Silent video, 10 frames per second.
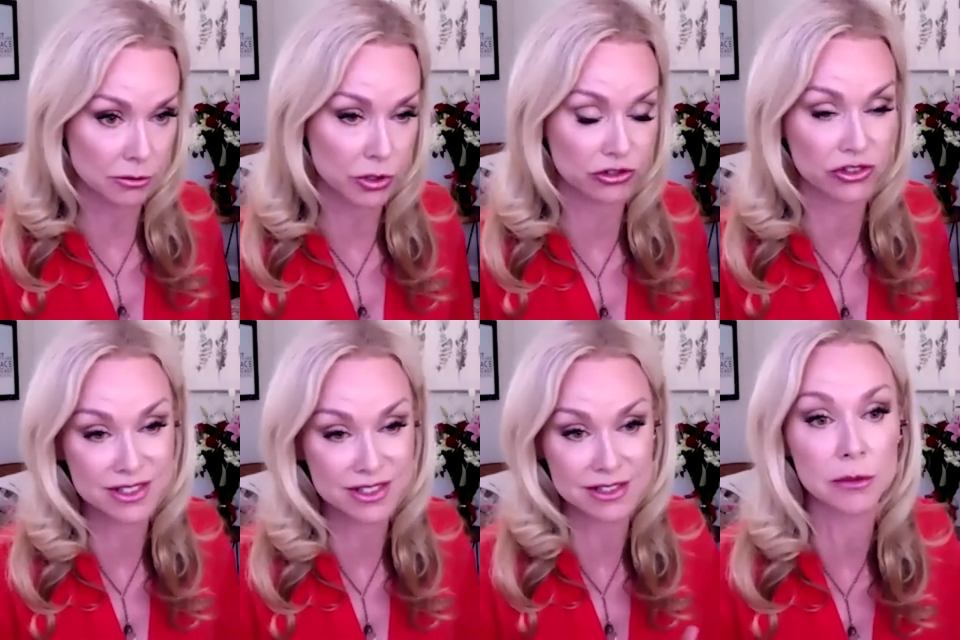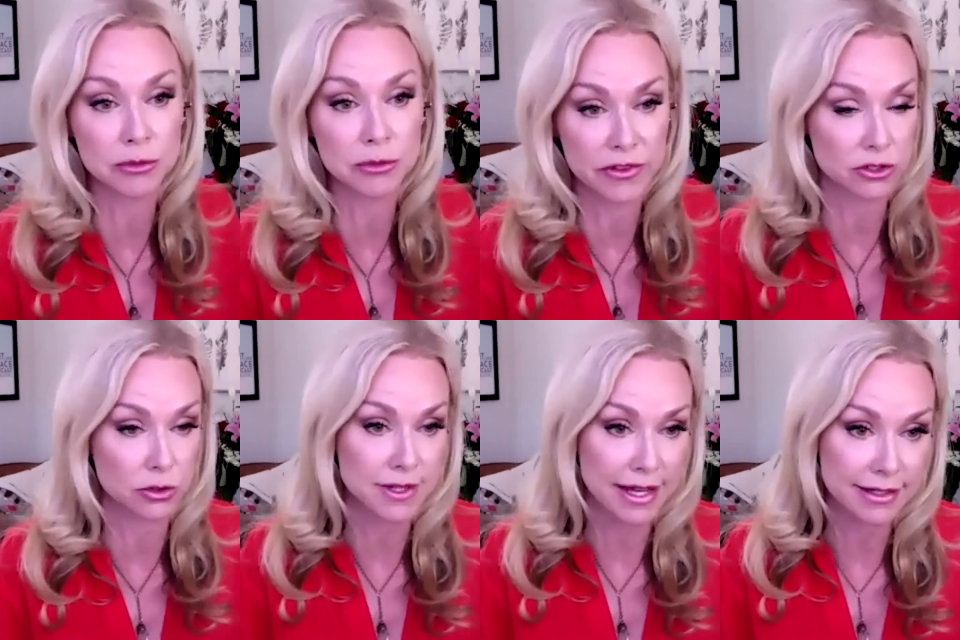which it's dubbed the
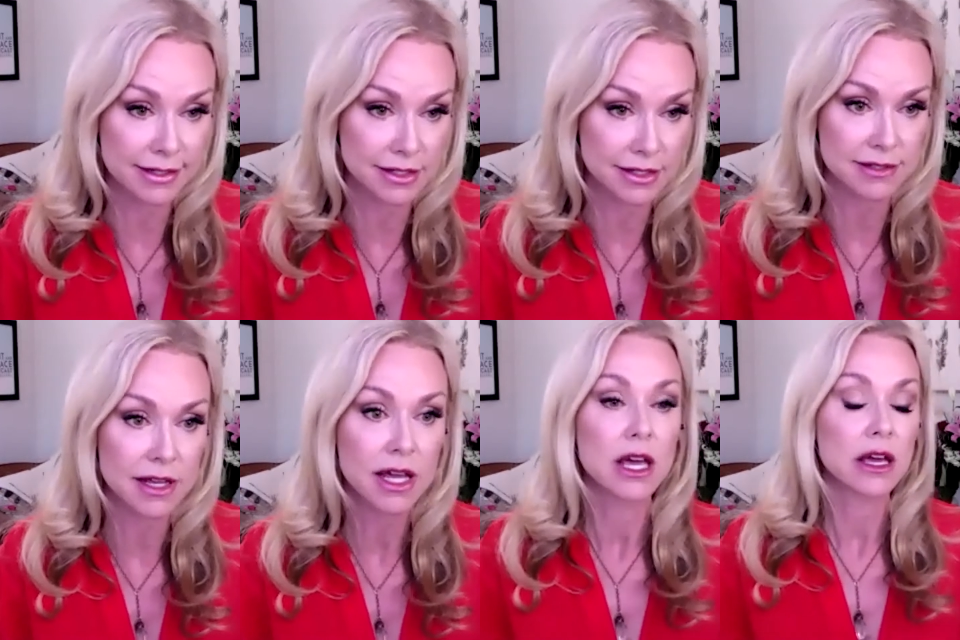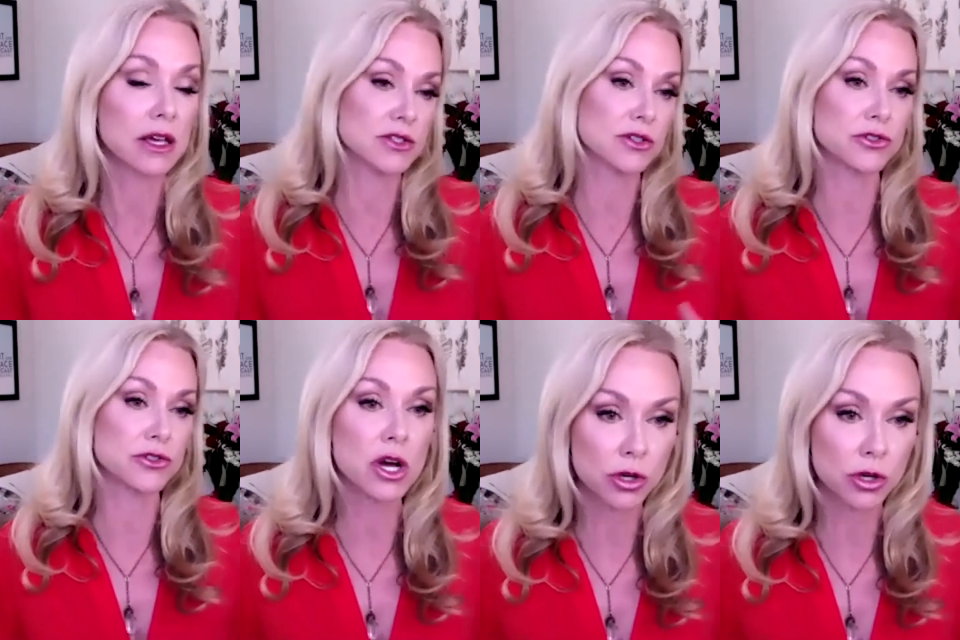suicide disease because there's
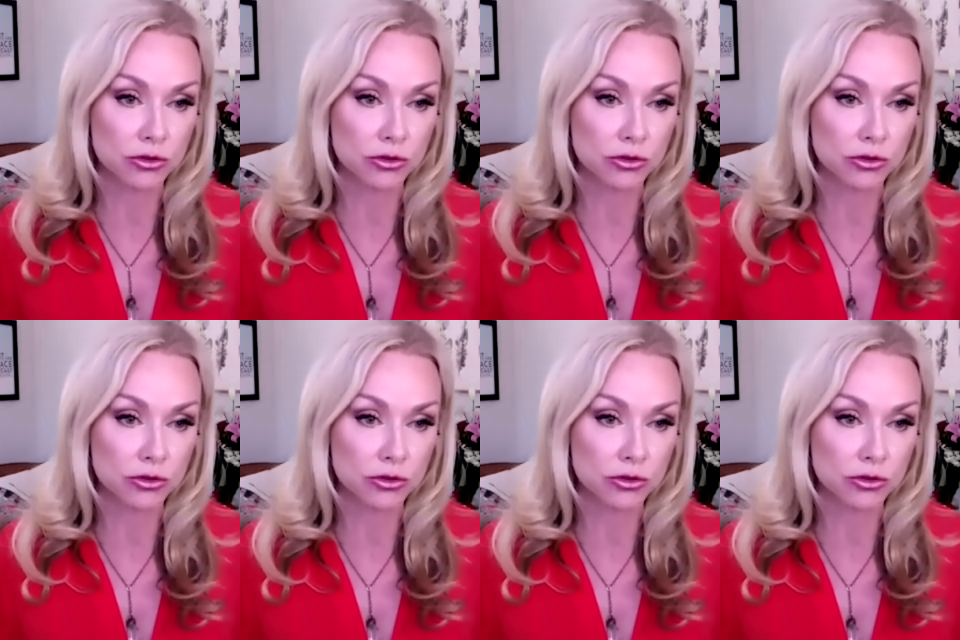no known